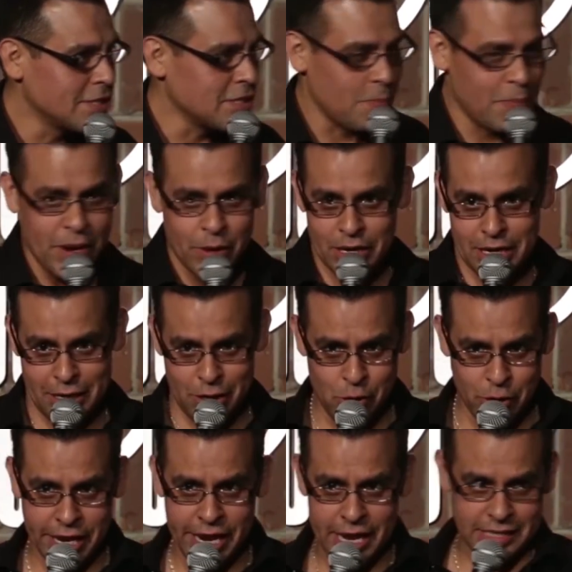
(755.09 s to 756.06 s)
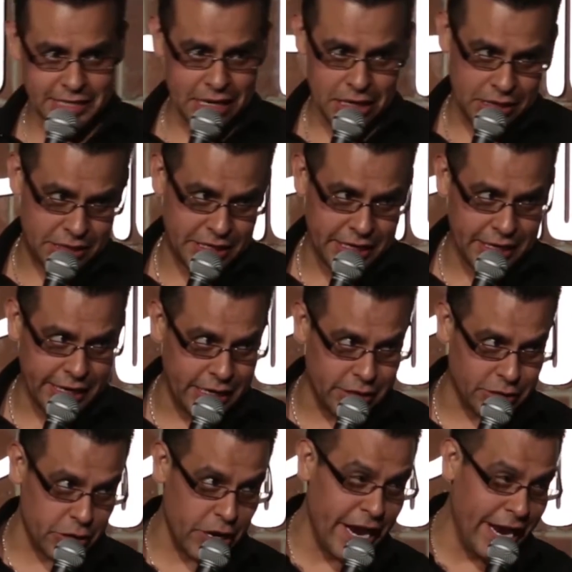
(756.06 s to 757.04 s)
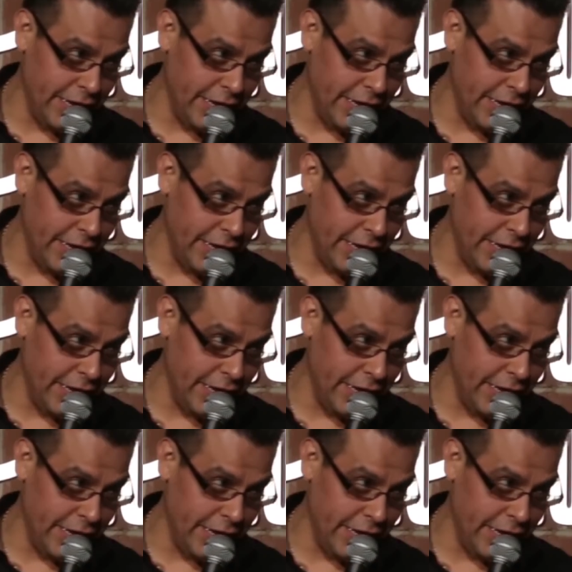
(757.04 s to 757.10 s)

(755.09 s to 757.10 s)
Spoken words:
Because apparently you can't tell a teenager